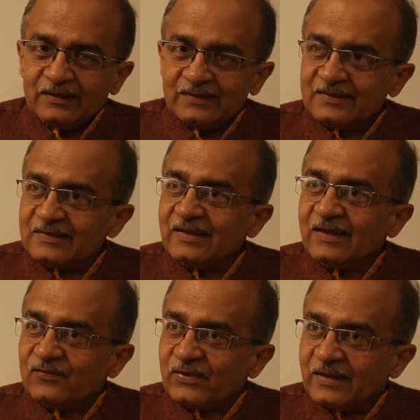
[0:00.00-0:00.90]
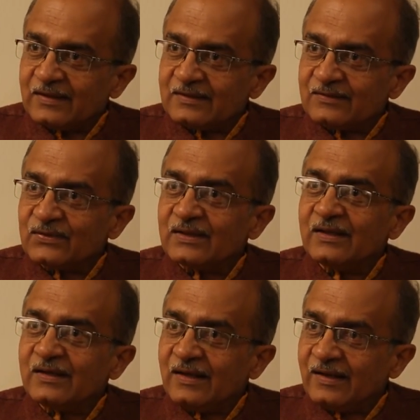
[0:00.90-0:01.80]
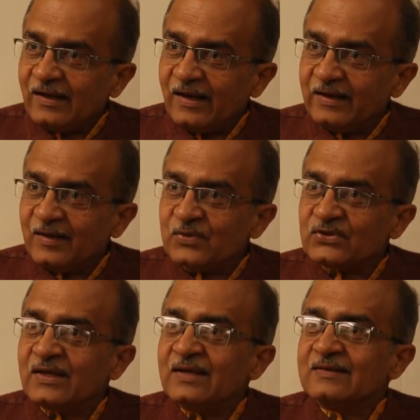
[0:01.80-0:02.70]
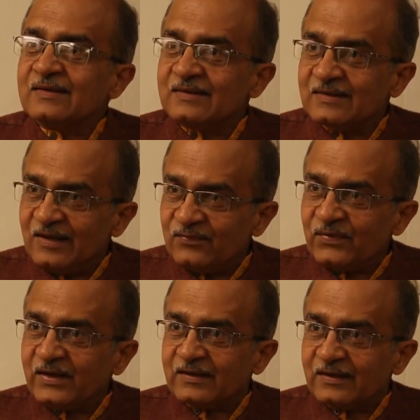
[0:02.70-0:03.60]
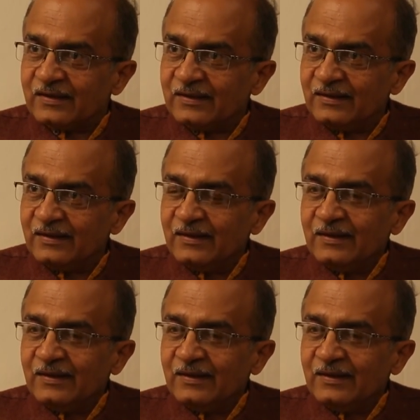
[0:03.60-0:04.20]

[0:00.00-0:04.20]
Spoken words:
this is the evidence which the Indian High Commission has itself written,